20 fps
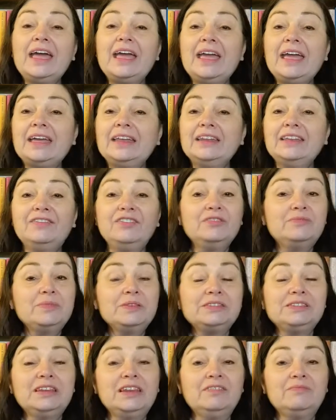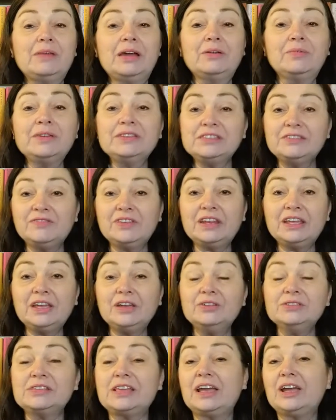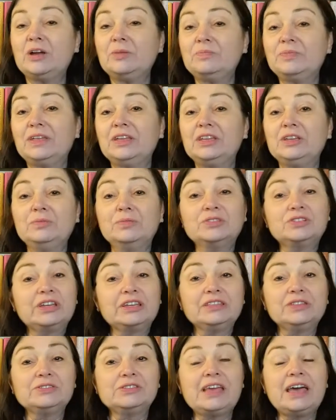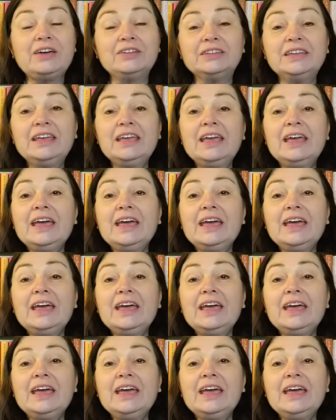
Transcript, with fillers: And if you've missed any of my recent videos, I hope that you will check those out,